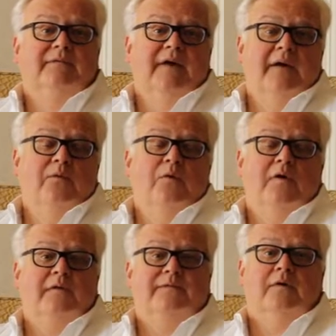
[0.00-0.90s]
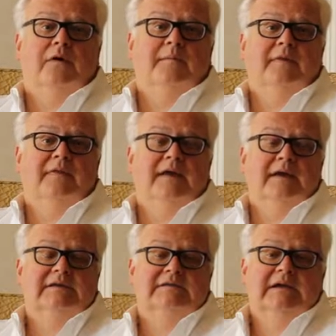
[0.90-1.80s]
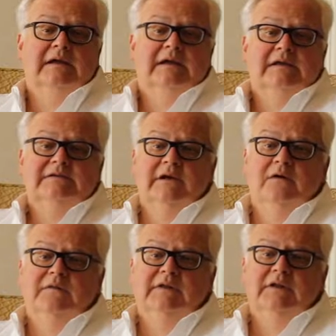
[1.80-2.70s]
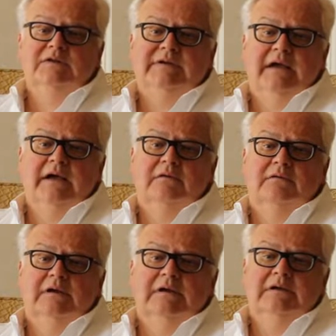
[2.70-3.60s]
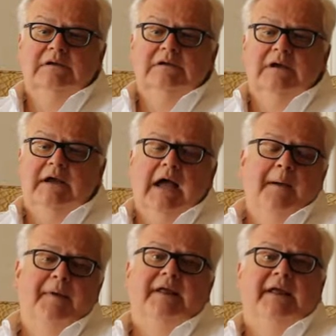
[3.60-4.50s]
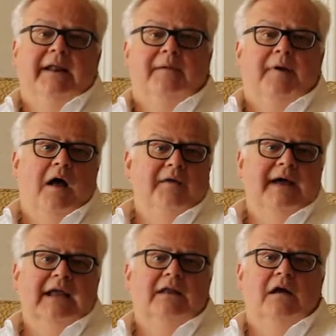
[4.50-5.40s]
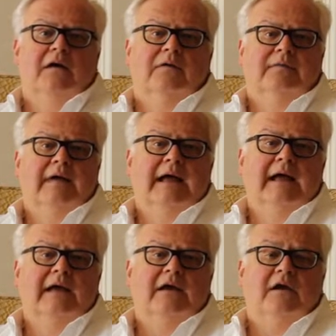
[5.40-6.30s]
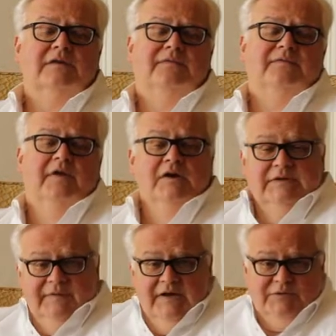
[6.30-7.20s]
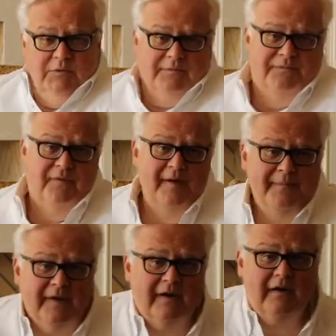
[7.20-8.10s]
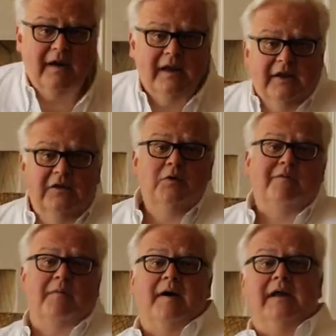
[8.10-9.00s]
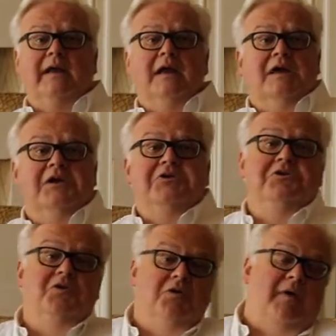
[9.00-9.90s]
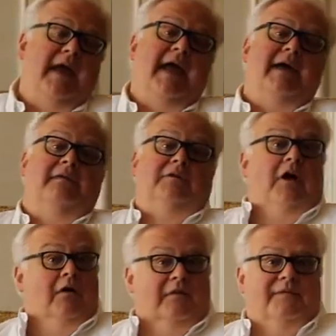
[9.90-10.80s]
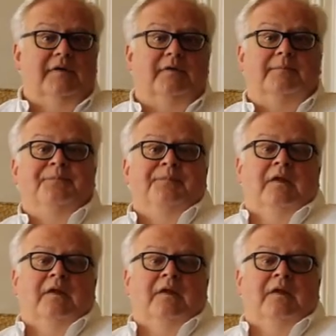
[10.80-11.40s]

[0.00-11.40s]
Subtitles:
and find water for them and things. So the little town accommodated all night long. I called those of us who were from there and knew everybody, knew who had dog food